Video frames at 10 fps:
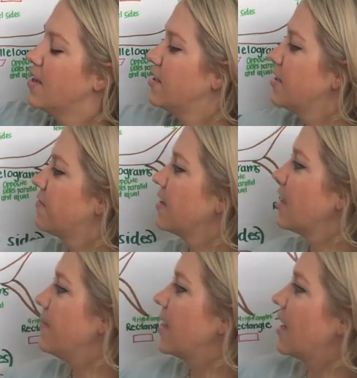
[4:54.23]

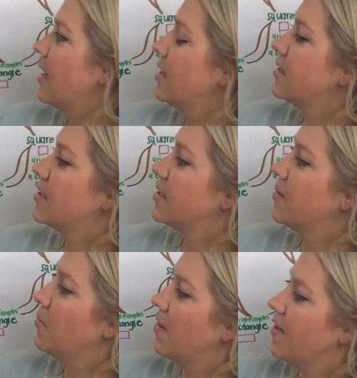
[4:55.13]
differently because
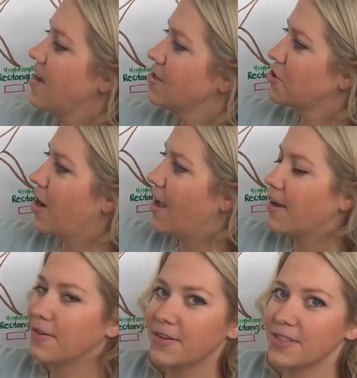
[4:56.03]
within
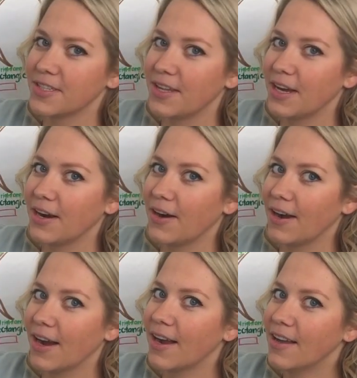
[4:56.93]
triangles there
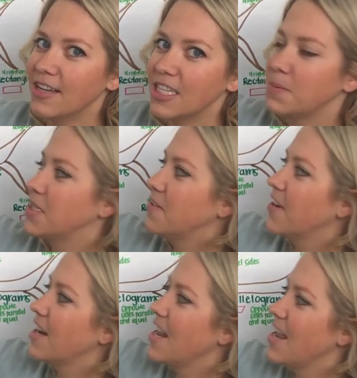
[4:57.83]
are
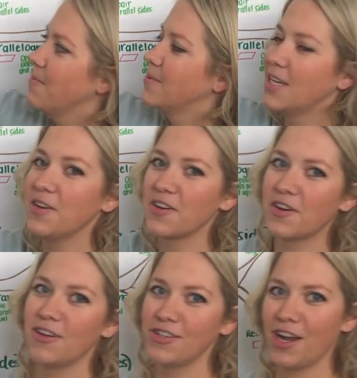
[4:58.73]
specific names that you can
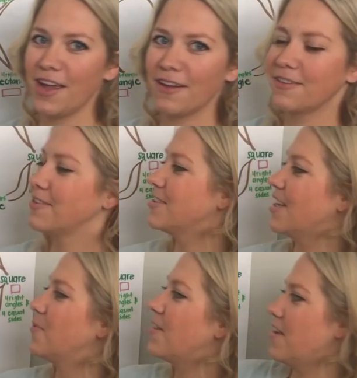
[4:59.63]
call triangles,
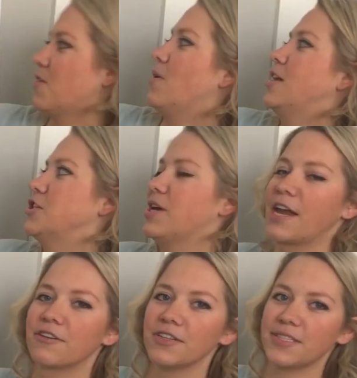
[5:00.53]
and within
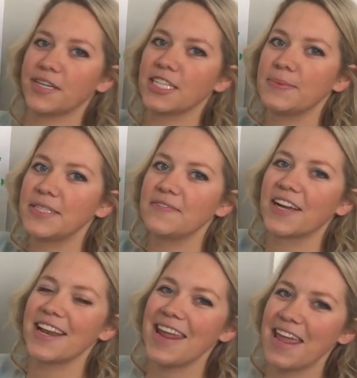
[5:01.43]
quadrilaterals there are
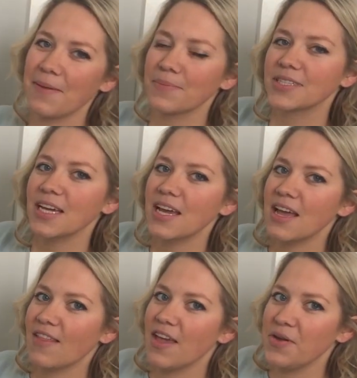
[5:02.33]
specific names
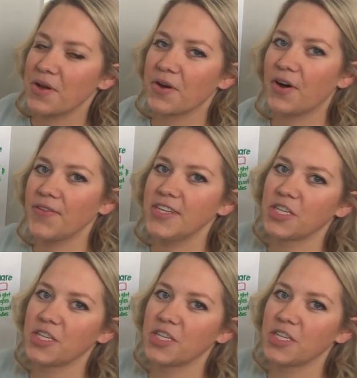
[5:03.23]
that you can call these